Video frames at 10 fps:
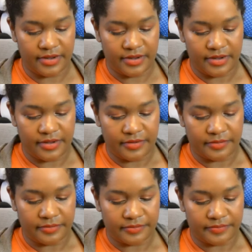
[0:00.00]

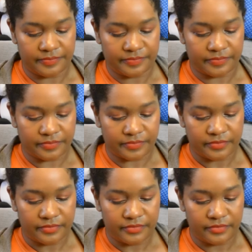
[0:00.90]

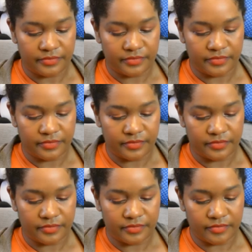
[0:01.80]
(no one is talking)